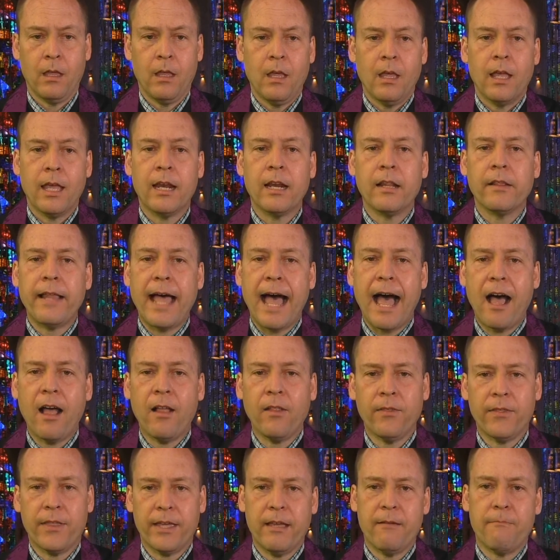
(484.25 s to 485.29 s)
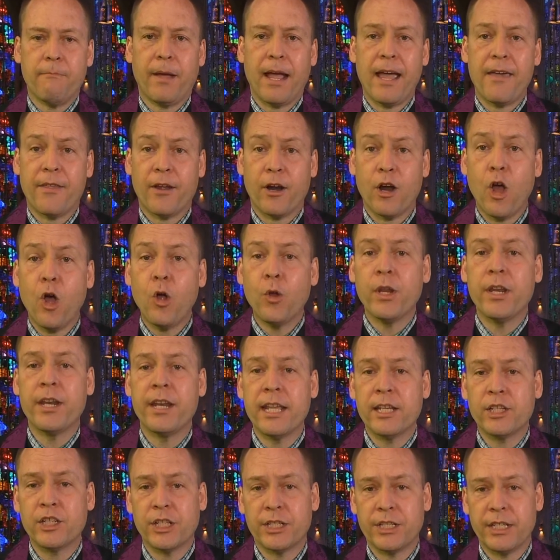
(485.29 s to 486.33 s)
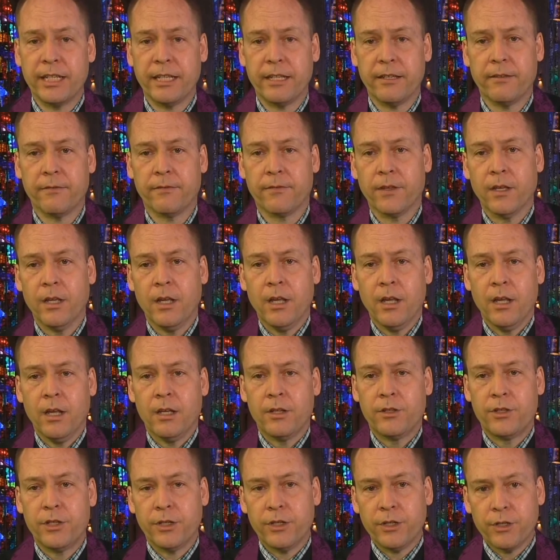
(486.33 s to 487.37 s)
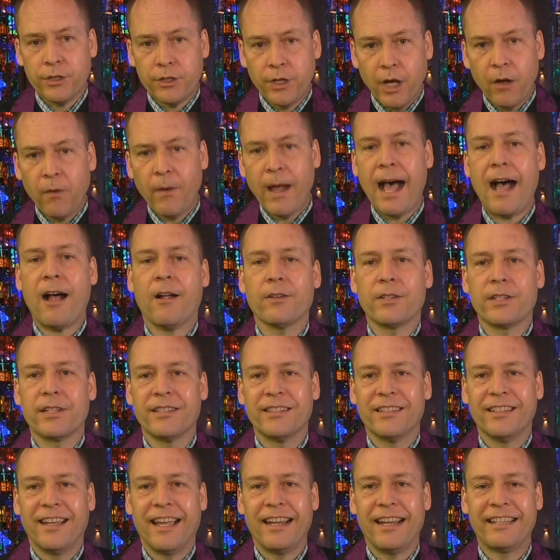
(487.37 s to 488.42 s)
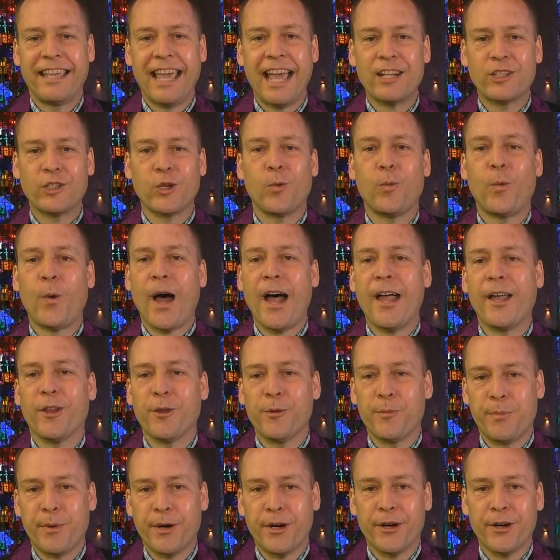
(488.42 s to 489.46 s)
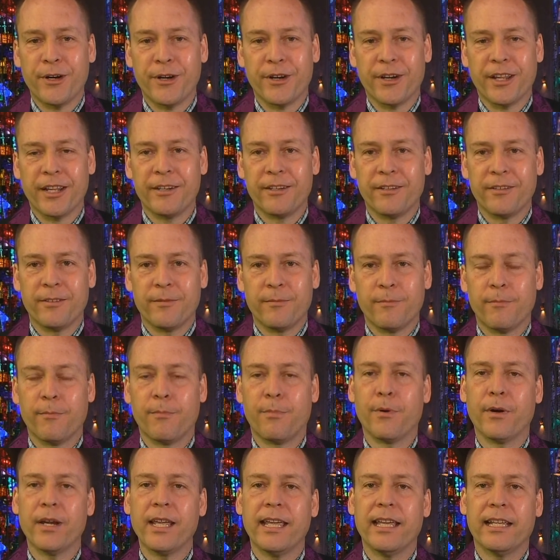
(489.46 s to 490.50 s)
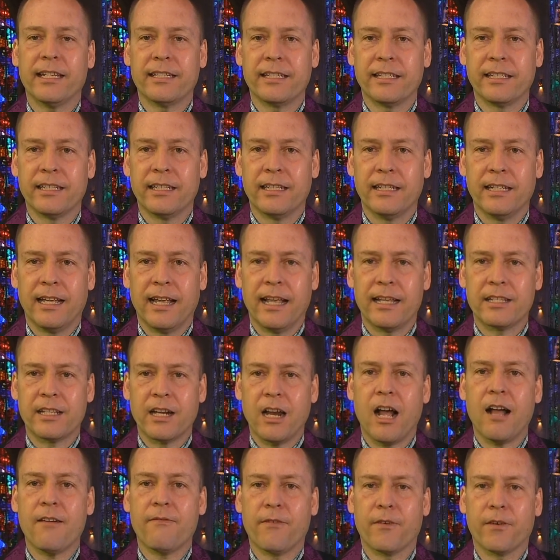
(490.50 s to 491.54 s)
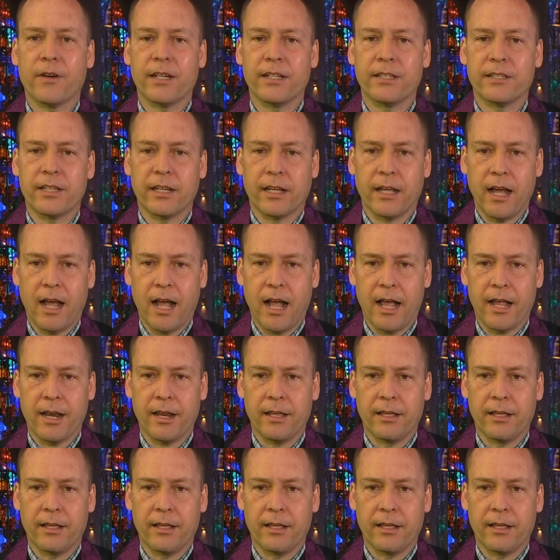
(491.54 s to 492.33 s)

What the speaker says: It allowed them, by their own initiative, to go out and catch a wild bird and bring it as an offering to God.